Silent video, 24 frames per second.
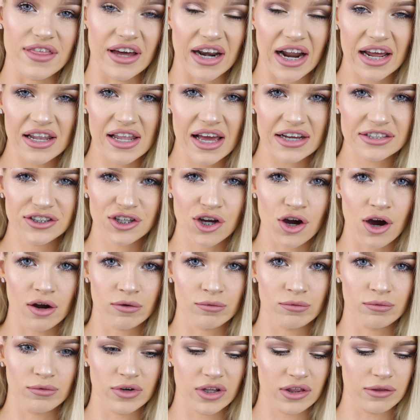Then I like to go
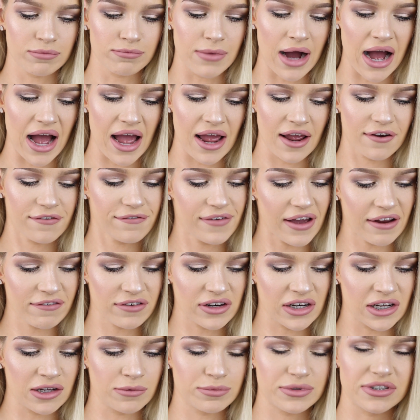on with my
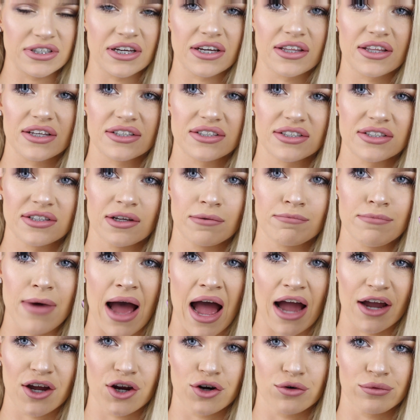favourite lipstick. This is the
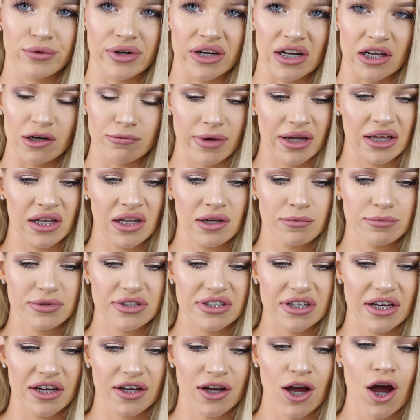MAC Really Me
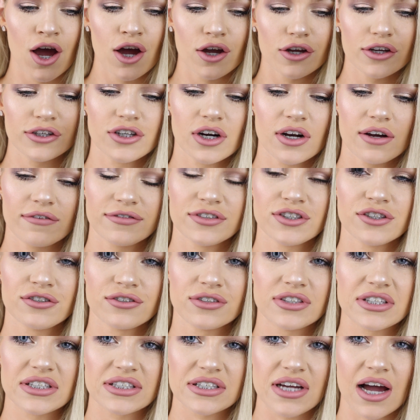lipstick. You don't have to
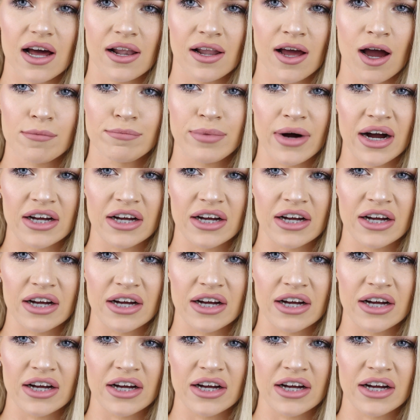use this colour,